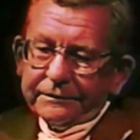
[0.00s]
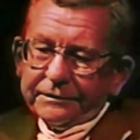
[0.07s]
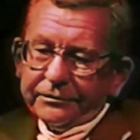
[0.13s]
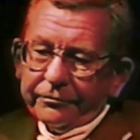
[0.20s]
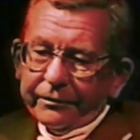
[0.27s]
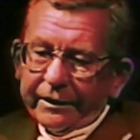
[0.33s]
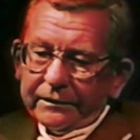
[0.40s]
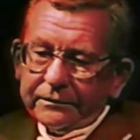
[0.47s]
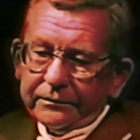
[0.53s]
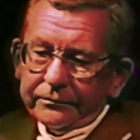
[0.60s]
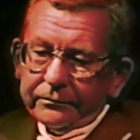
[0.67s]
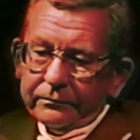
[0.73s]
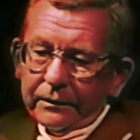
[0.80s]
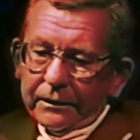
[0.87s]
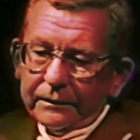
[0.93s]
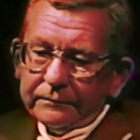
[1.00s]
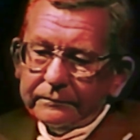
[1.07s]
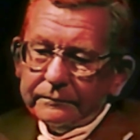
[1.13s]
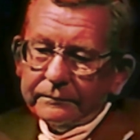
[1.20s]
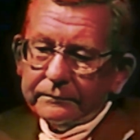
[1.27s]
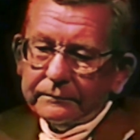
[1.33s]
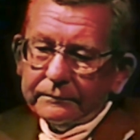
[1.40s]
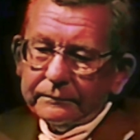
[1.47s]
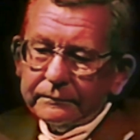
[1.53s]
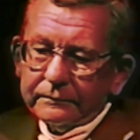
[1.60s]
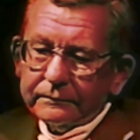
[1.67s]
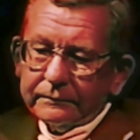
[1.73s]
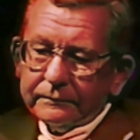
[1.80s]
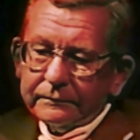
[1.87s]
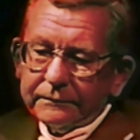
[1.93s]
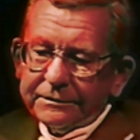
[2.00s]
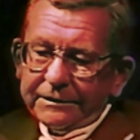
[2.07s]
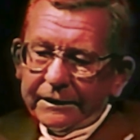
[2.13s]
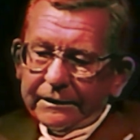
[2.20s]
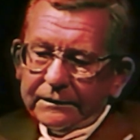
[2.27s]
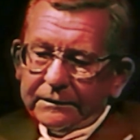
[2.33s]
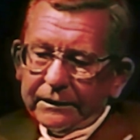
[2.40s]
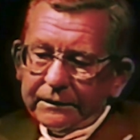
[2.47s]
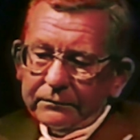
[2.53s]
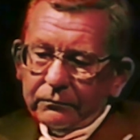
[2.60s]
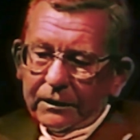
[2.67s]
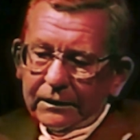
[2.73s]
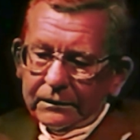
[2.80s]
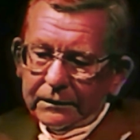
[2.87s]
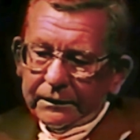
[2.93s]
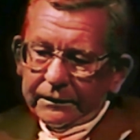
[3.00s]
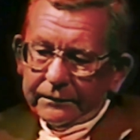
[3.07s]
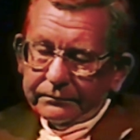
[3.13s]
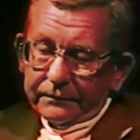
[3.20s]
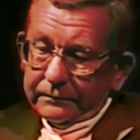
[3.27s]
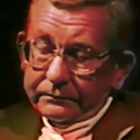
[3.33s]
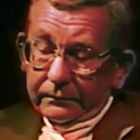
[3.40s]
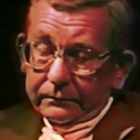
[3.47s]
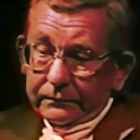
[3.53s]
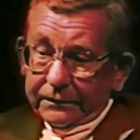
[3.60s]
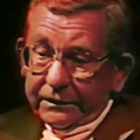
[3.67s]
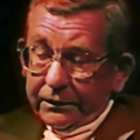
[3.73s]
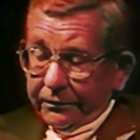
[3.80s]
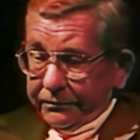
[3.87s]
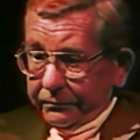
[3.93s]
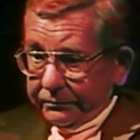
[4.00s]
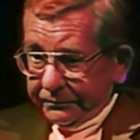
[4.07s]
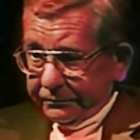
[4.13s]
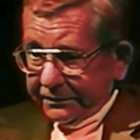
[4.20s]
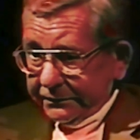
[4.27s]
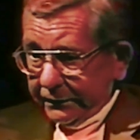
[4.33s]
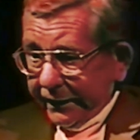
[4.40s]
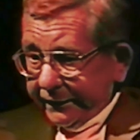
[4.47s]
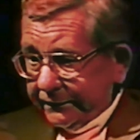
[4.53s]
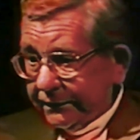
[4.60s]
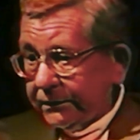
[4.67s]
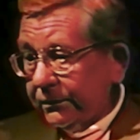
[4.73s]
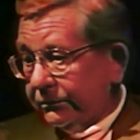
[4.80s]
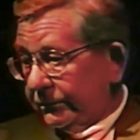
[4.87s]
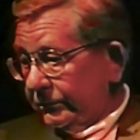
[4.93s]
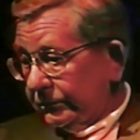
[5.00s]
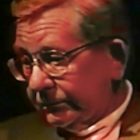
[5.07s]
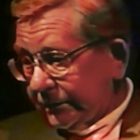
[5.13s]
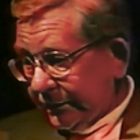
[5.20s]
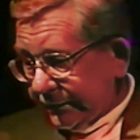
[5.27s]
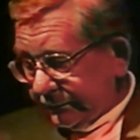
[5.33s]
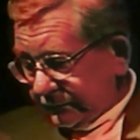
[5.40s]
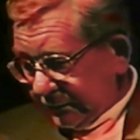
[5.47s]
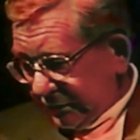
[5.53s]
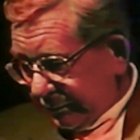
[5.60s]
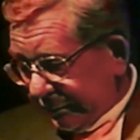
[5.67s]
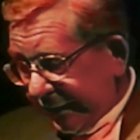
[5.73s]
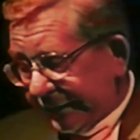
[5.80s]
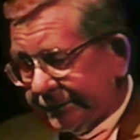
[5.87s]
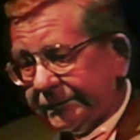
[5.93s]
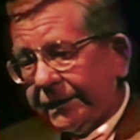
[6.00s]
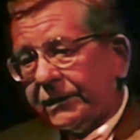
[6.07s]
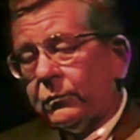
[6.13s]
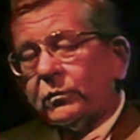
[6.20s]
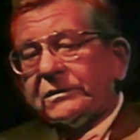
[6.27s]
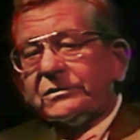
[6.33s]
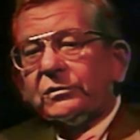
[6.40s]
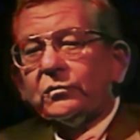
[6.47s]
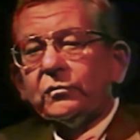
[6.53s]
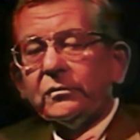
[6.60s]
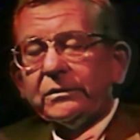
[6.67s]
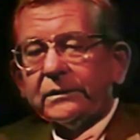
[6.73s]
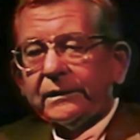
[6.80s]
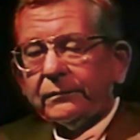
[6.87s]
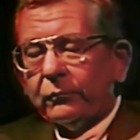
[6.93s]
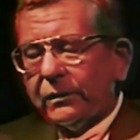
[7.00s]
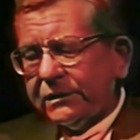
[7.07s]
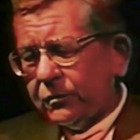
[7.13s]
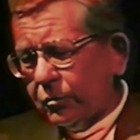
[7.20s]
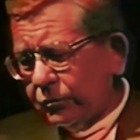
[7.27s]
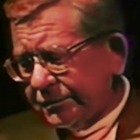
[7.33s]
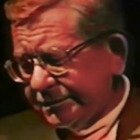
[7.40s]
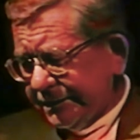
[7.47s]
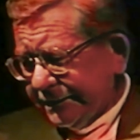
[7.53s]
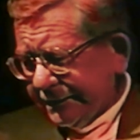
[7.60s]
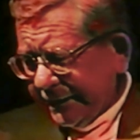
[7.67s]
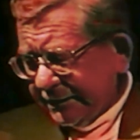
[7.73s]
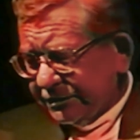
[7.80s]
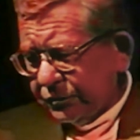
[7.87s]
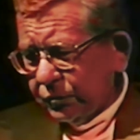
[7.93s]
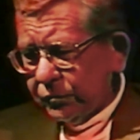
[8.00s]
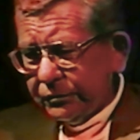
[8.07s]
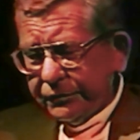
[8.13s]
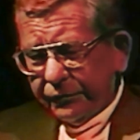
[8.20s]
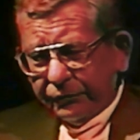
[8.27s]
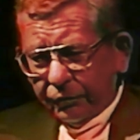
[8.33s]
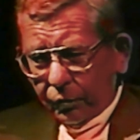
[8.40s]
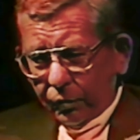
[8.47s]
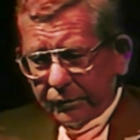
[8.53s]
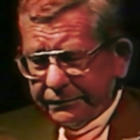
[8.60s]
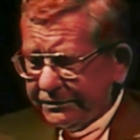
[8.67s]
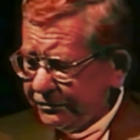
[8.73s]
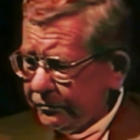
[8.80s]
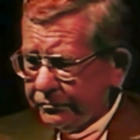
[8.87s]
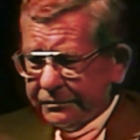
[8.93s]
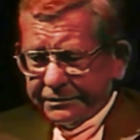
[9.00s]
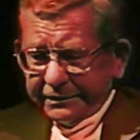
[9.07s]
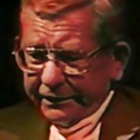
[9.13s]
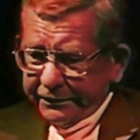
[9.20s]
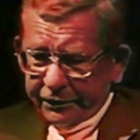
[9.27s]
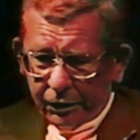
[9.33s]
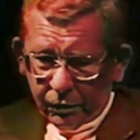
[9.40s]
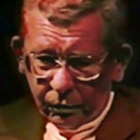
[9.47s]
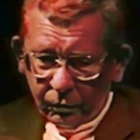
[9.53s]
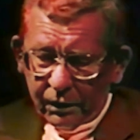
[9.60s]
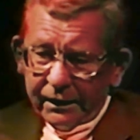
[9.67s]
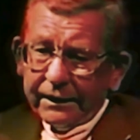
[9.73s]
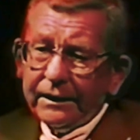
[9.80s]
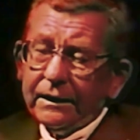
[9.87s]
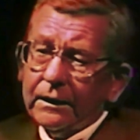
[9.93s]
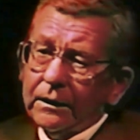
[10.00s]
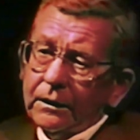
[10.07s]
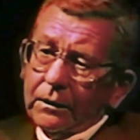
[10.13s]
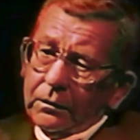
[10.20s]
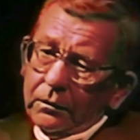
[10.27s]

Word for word: guidance director said, well, you know, would you like to go to, come back and take one course in the day school in the fall? The student said no.